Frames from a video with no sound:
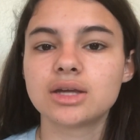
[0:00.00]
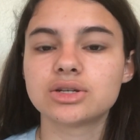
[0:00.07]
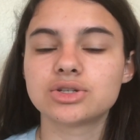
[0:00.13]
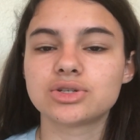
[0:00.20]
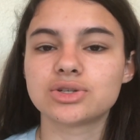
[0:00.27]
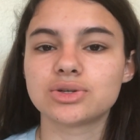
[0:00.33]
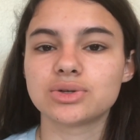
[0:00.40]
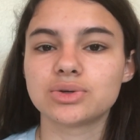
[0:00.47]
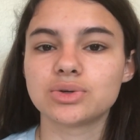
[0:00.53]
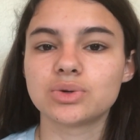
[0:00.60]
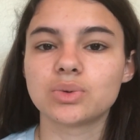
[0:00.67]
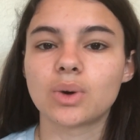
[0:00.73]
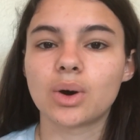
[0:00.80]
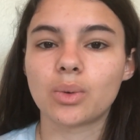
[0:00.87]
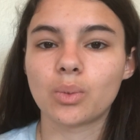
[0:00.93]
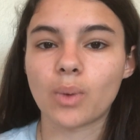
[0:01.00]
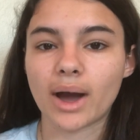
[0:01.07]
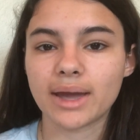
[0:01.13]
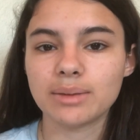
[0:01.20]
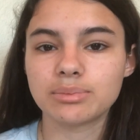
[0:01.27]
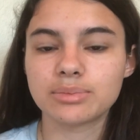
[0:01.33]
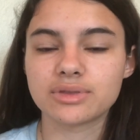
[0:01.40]
to
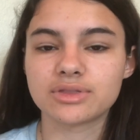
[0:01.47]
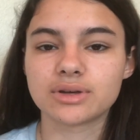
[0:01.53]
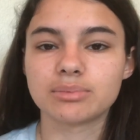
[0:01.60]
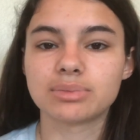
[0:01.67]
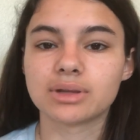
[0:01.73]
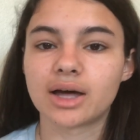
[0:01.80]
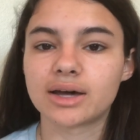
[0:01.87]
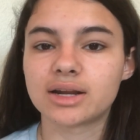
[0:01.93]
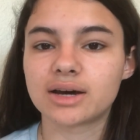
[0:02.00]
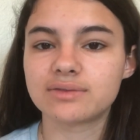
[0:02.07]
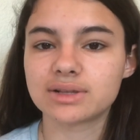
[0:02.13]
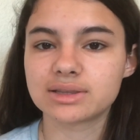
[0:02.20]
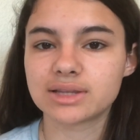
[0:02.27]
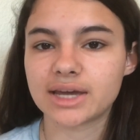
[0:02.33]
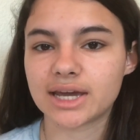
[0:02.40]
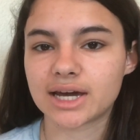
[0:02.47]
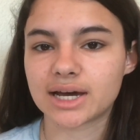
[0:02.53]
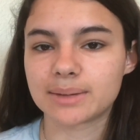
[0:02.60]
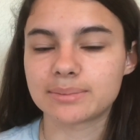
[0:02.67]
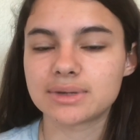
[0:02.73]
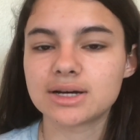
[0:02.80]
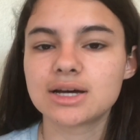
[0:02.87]
wipe the blood of a
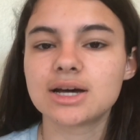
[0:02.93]
lamb